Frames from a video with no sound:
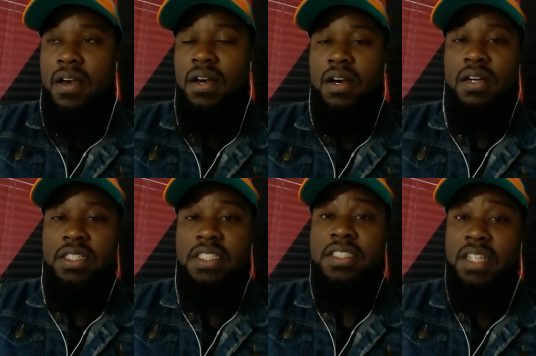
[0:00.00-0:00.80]
uh,
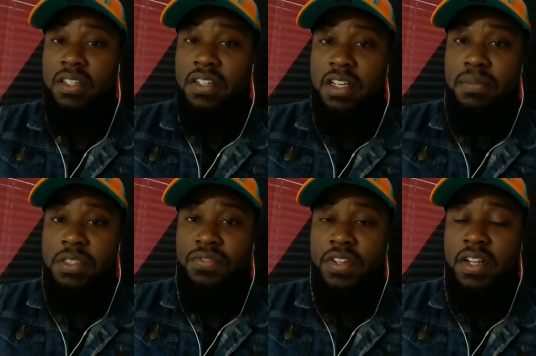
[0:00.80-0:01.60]
the southern
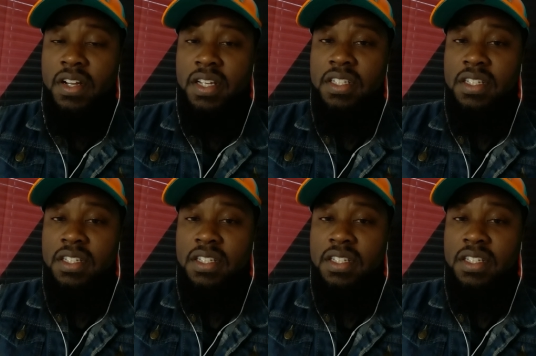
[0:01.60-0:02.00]
hemisphere and,